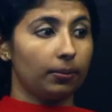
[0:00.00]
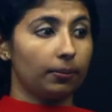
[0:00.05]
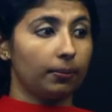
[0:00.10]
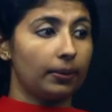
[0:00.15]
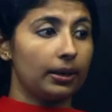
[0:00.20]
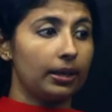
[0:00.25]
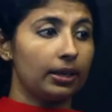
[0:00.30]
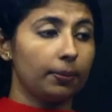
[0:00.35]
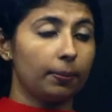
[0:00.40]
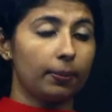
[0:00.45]

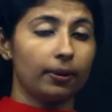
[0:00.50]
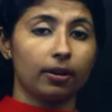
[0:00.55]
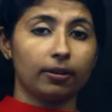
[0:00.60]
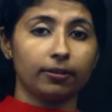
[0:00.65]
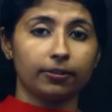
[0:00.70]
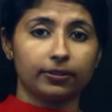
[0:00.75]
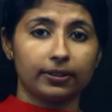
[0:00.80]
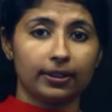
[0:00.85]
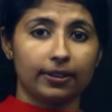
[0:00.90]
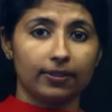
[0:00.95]
multiple
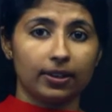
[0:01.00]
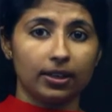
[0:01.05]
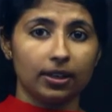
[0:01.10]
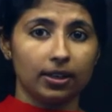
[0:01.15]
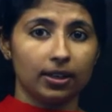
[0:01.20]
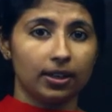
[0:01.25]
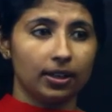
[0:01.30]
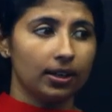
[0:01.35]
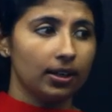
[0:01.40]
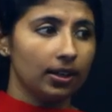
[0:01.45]
of
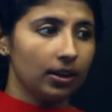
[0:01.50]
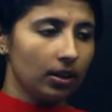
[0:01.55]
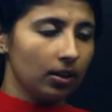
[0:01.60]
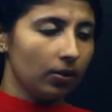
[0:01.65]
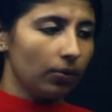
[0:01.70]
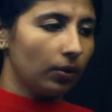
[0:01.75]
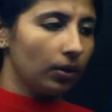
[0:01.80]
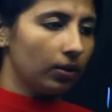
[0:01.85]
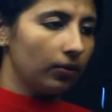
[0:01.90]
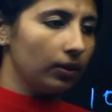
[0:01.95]
7?
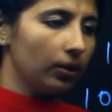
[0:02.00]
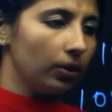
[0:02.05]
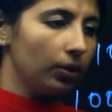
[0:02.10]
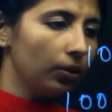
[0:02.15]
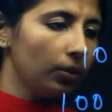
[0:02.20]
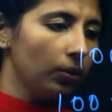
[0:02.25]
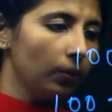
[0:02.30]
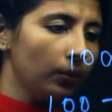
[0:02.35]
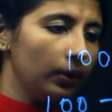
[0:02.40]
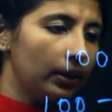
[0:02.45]
What will you
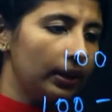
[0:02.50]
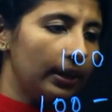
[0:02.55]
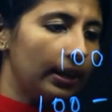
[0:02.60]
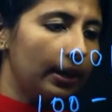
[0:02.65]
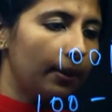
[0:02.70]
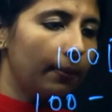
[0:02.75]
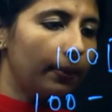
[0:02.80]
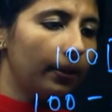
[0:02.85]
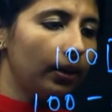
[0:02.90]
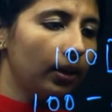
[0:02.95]
do? We'll
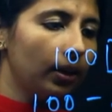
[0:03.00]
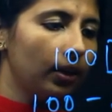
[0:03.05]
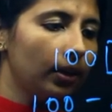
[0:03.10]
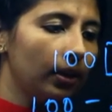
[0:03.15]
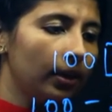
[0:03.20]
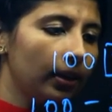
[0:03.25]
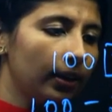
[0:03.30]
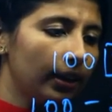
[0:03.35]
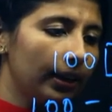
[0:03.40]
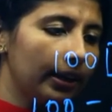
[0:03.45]
double
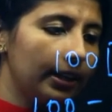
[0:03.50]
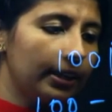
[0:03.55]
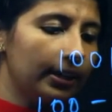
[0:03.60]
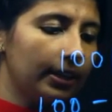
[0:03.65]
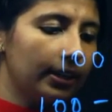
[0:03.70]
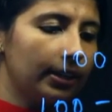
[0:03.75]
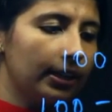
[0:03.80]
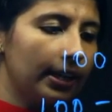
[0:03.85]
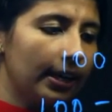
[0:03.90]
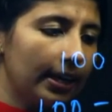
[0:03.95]

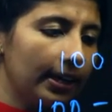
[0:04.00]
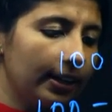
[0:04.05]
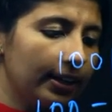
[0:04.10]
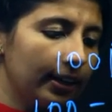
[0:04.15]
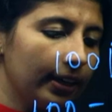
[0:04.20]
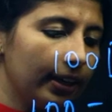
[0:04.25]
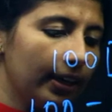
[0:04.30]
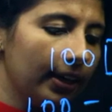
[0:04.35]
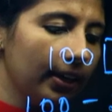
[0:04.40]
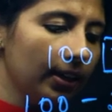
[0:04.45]
8
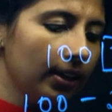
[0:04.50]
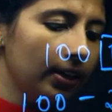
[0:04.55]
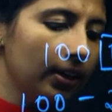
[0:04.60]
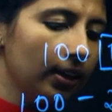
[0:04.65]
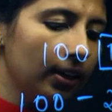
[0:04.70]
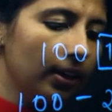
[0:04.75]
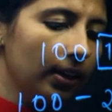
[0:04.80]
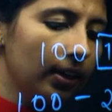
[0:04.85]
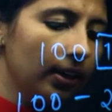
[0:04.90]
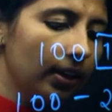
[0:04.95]
again.
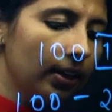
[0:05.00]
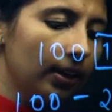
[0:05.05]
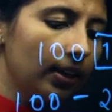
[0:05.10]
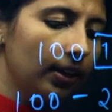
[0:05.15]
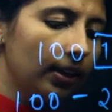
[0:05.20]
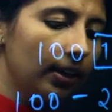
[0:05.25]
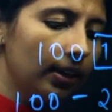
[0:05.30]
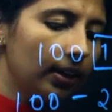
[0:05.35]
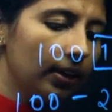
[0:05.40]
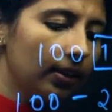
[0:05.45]

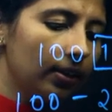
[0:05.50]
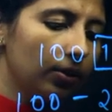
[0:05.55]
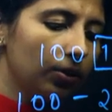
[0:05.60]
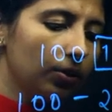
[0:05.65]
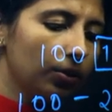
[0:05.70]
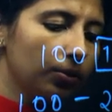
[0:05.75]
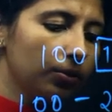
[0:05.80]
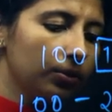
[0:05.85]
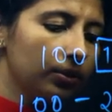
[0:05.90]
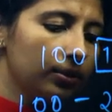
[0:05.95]
8
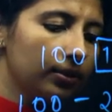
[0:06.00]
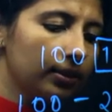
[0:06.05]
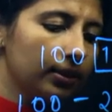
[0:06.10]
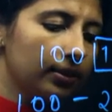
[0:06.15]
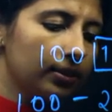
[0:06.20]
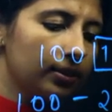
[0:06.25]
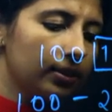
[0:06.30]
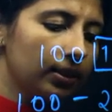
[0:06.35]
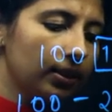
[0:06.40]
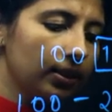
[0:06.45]
into 2 is
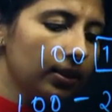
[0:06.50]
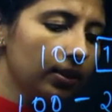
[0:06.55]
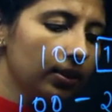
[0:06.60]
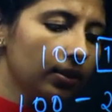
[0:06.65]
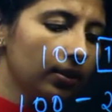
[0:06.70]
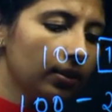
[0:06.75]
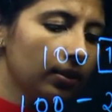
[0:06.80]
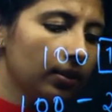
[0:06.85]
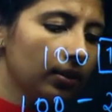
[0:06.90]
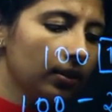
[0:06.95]
16.
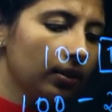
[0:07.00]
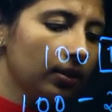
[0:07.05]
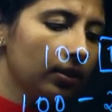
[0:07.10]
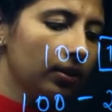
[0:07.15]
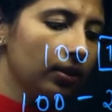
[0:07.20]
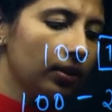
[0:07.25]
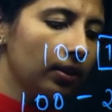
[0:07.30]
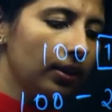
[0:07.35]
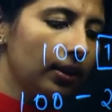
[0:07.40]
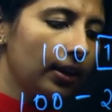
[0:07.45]

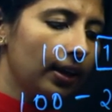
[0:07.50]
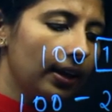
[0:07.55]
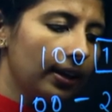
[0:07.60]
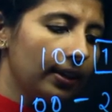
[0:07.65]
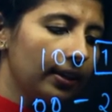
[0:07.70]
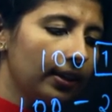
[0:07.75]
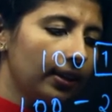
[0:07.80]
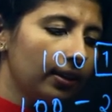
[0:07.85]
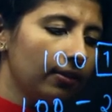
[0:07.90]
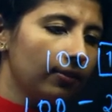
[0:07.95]

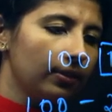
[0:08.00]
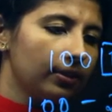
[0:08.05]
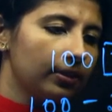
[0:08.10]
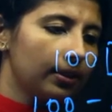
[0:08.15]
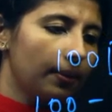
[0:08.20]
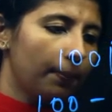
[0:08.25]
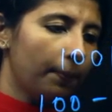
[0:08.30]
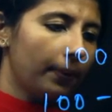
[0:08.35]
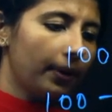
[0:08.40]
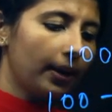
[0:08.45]
And then we
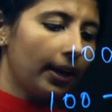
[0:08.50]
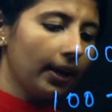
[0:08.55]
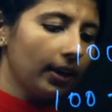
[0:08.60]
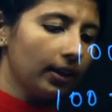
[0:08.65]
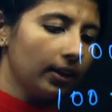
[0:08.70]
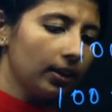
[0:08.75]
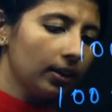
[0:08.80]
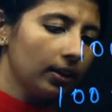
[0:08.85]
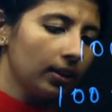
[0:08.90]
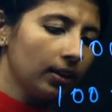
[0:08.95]

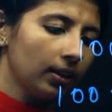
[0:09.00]
subtract